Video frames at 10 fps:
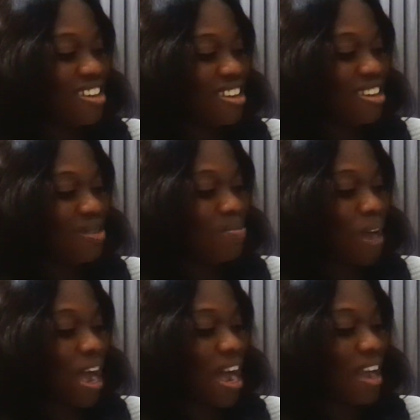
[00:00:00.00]
The
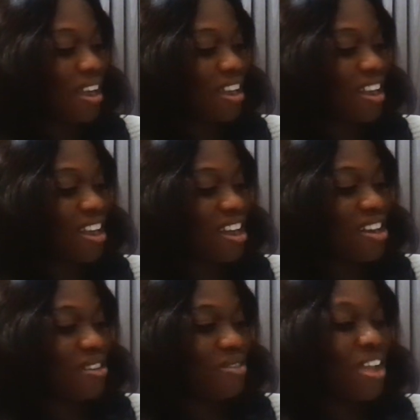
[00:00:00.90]
back
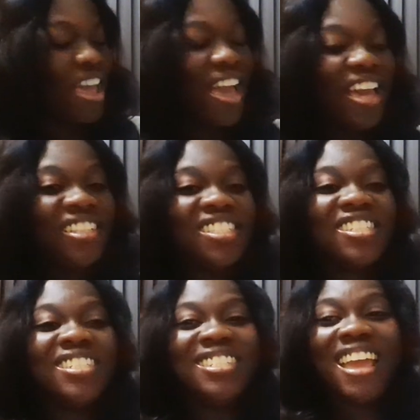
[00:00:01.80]
curve. And
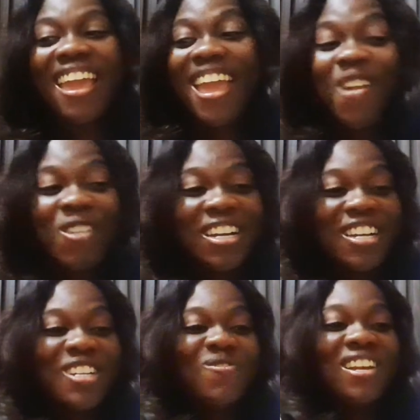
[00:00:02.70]
today we're
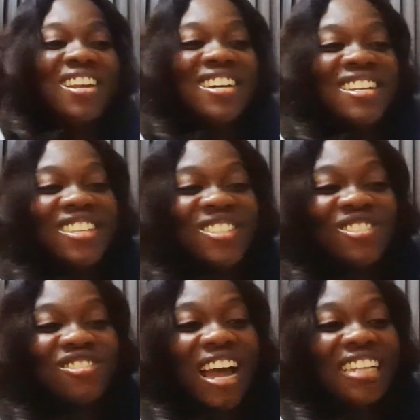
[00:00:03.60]
going to be learning to
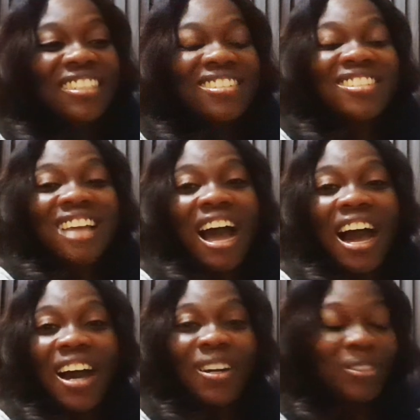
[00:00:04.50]
write the
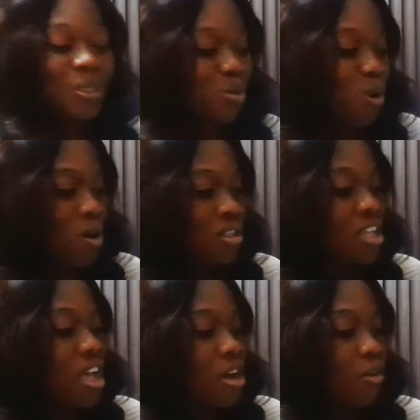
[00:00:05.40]
sound
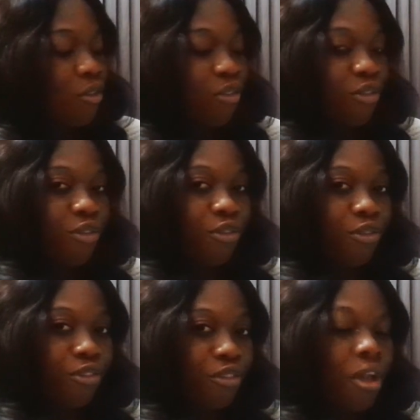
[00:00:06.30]
what?
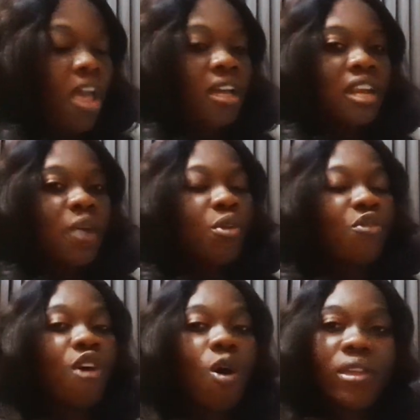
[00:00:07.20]
Now
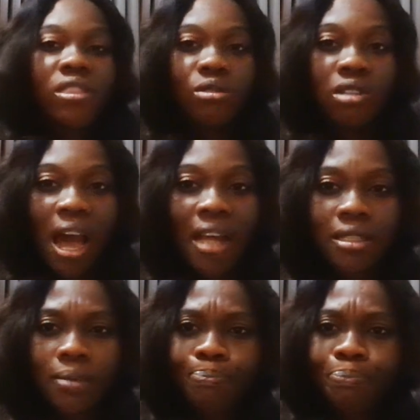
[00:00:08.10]
before we do that,
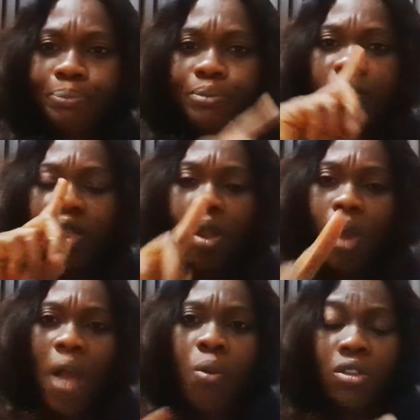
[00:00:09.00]

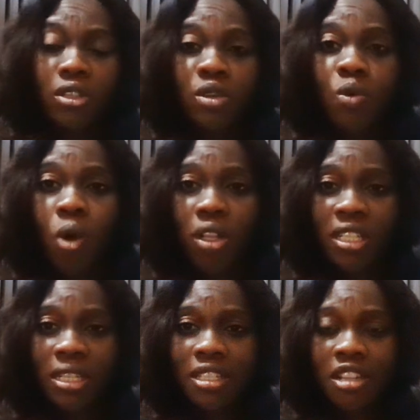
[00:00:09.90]
I want you to watch
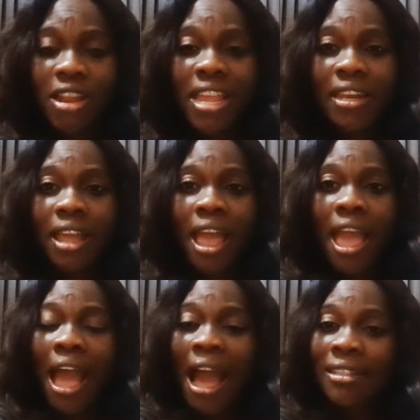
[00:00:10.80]
the screen
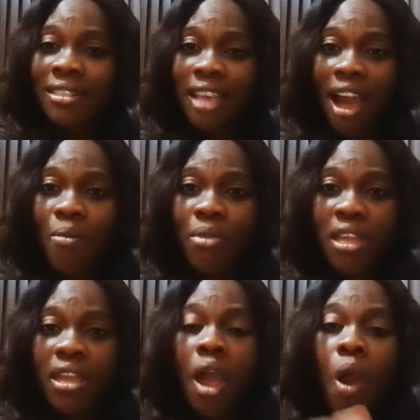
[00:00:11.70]
and tell
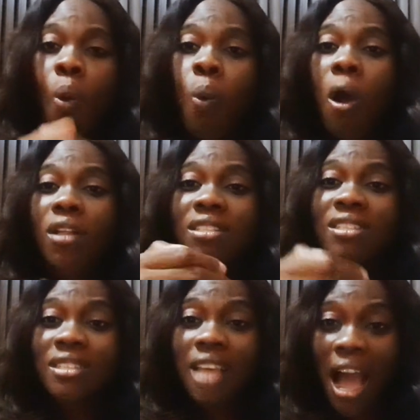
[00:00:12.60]
me what
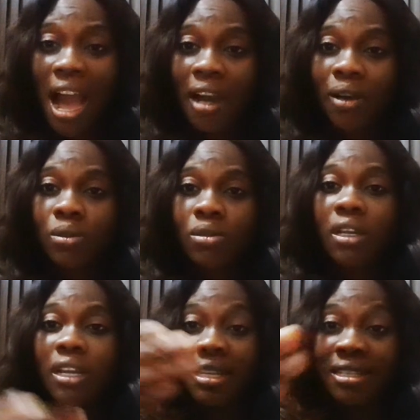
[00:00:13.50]
sound
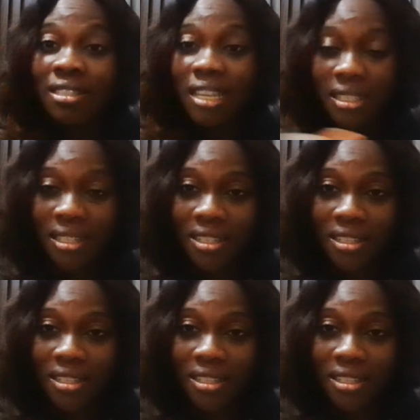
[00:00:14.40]
is this?